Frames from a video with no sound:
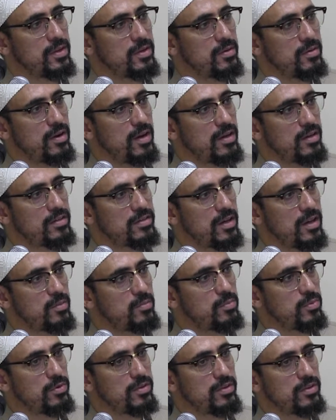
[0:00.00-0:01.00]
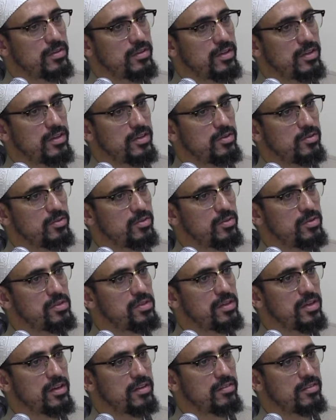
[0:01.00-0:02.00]
right? Ta'abbud, that you do
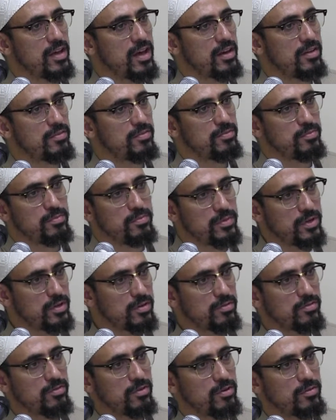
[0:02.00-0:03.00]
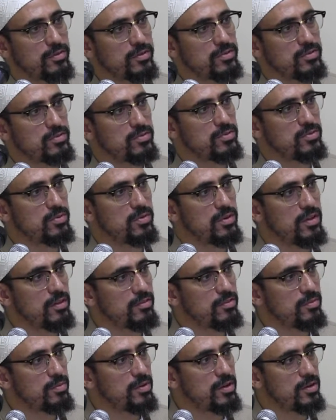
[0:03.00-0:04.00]
things out of mere servitude to Allah
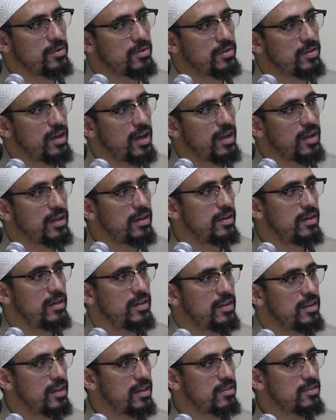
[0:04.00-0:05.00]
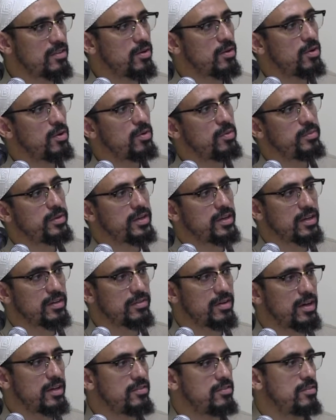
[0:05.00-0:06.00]
subhanahu wa ta'ala. Like the whole meaning of
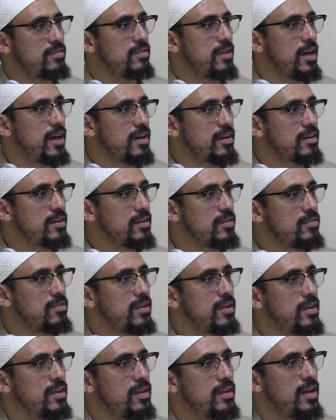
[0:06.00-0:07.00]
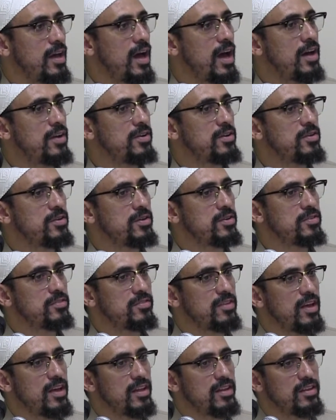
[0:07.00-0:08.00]
Hajj is that. Because how do you
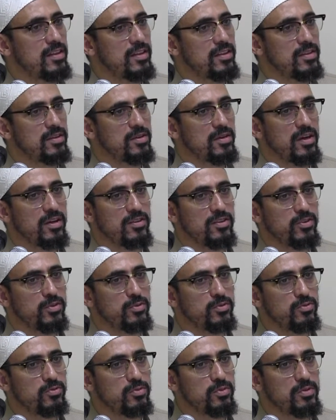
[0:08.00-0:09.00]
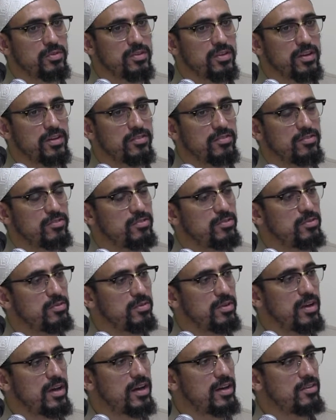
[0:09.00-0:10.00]
understand the unusual things that you do
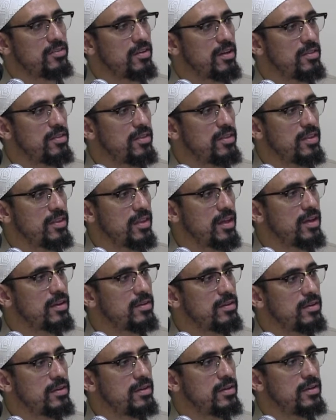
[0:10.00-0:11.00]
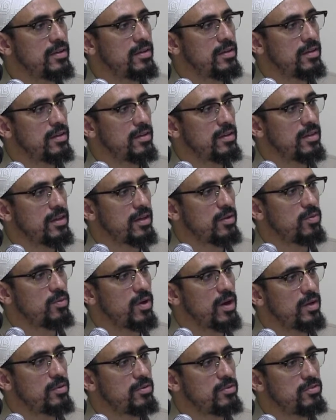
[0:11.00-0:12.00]
on Hajj other than that? Like,
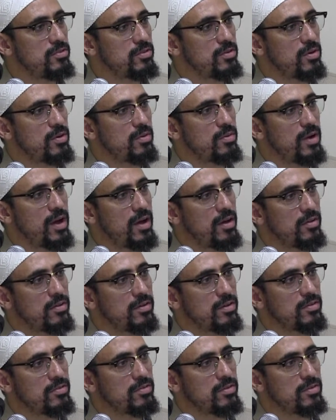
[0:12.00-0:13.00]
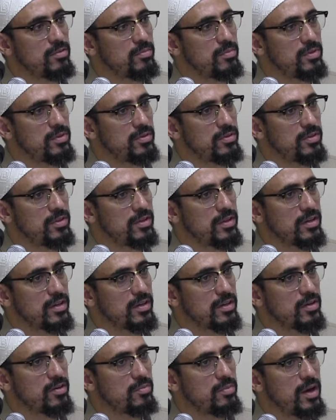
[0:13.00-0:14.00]
why would you go around a certain building
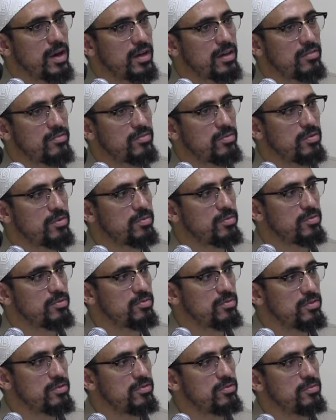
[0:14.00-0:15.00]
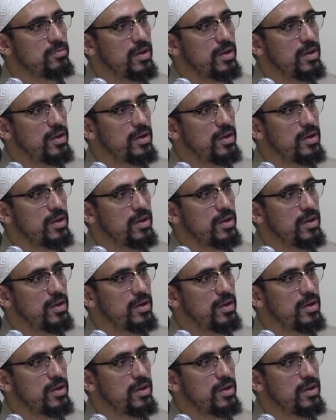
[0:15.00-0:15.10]
and go back and forth between two